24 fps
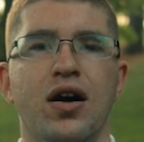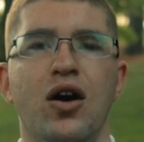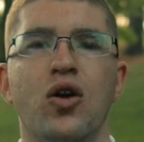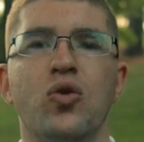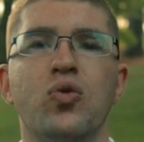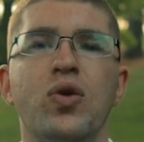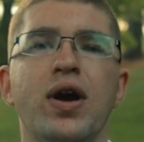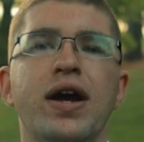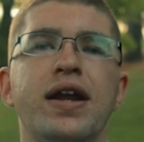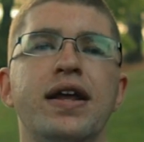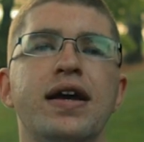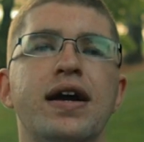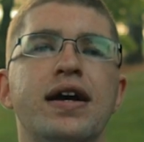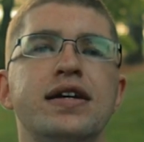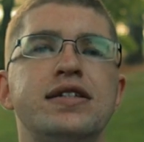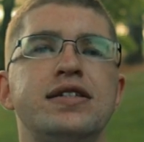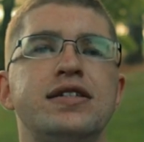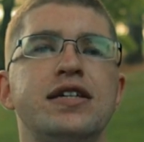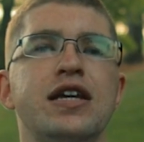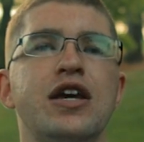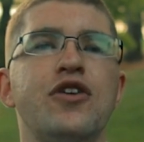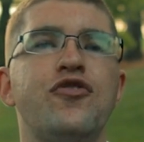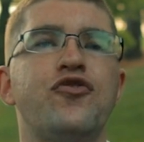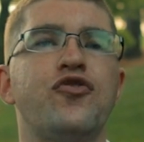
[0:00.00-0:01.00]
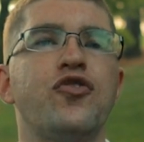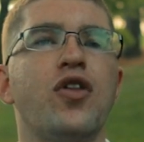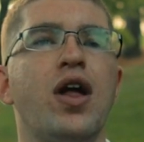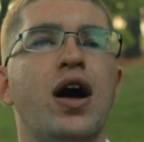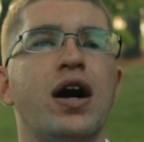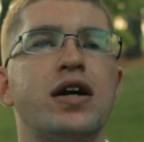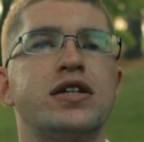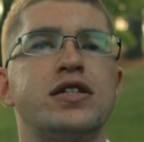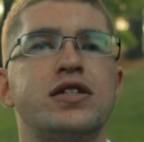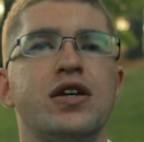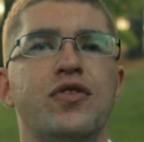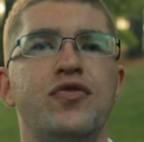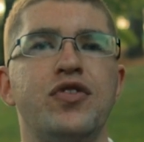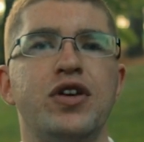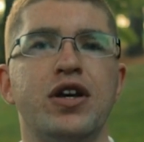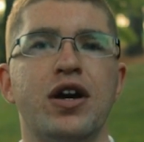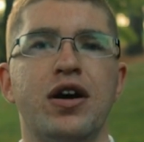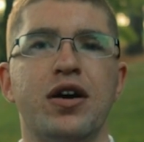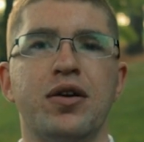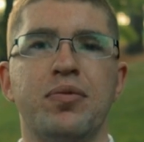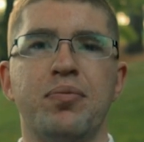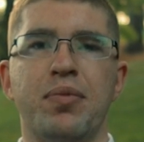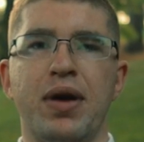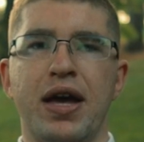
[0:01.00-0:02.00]
Already I see flocks of
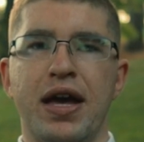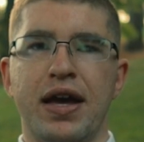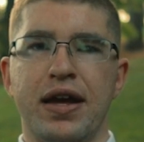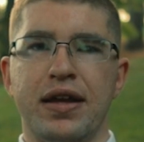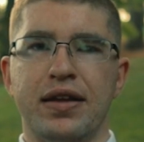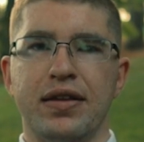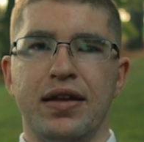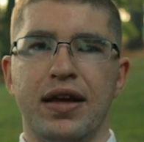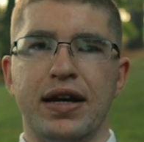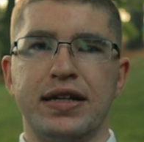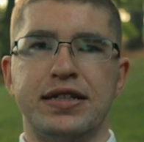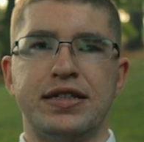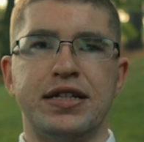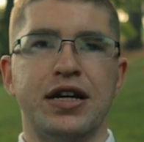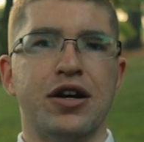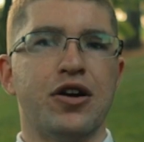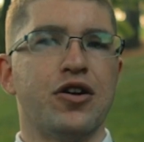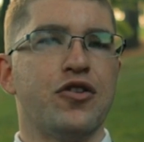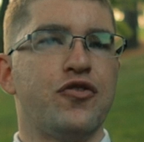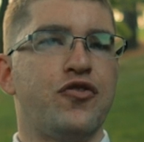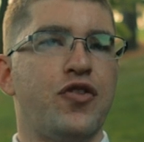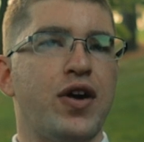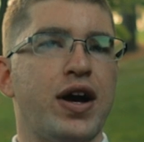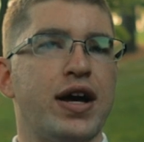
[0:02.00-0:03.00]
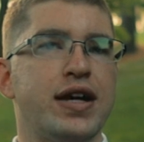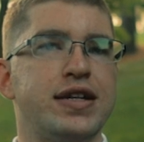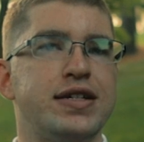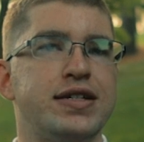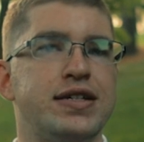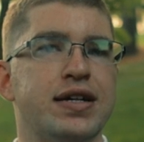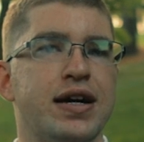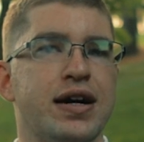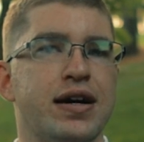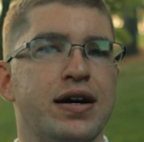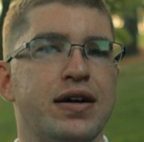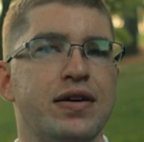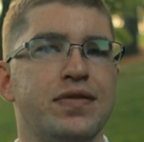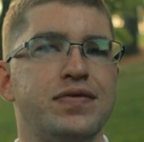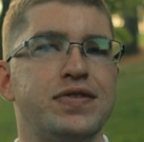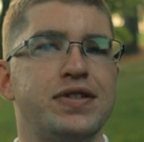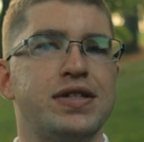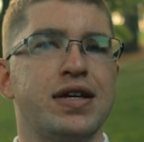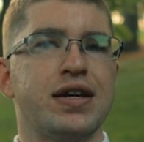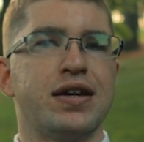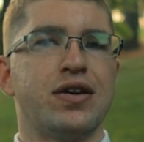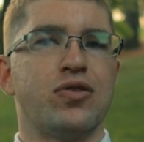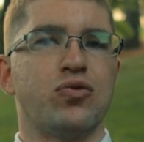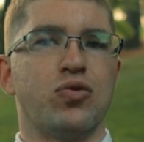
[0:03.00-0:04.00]
young men like terrified
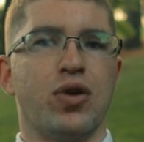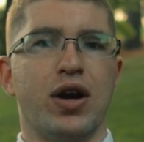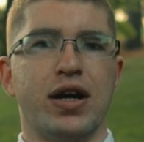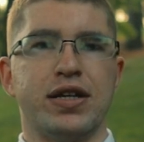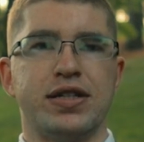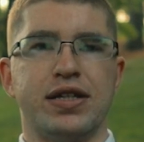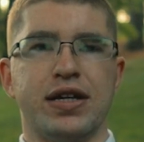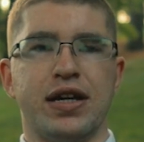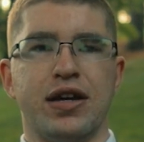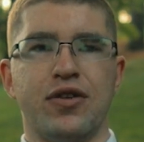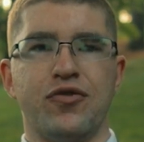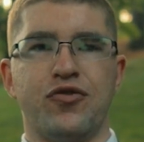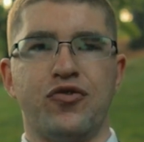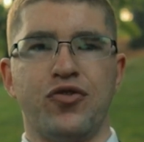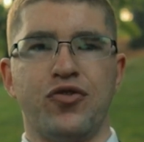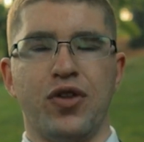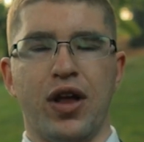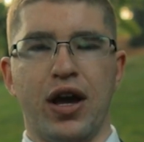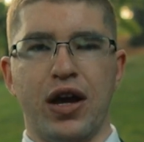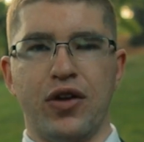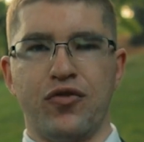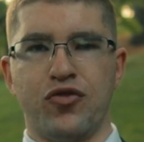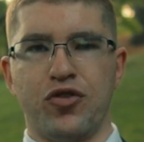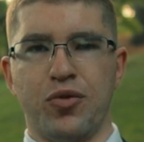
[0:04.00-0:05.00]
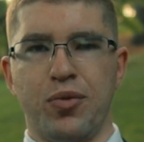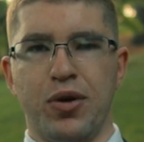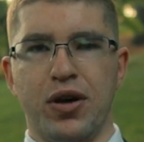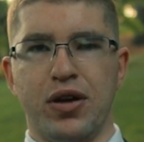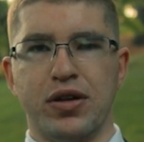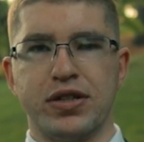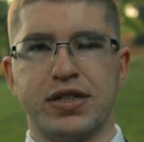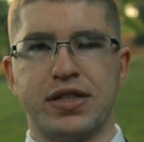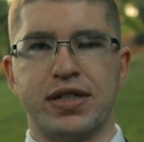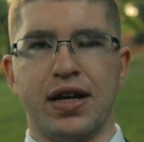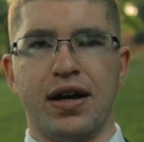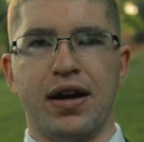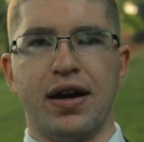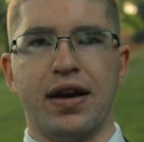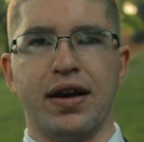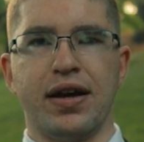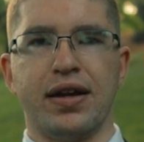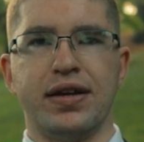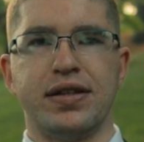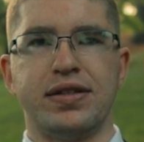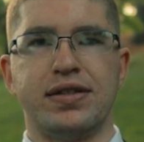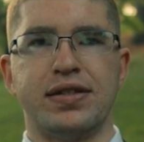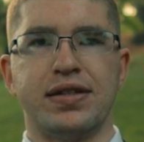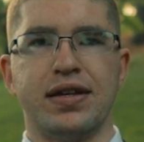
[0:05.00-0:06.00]
doves rising in flight from all
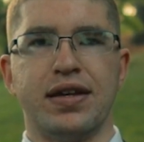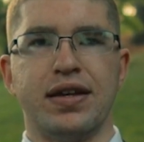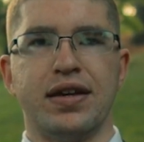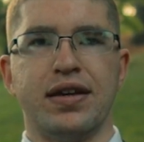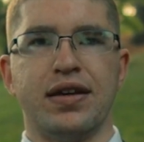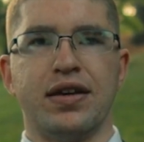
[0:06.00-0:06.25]
sides.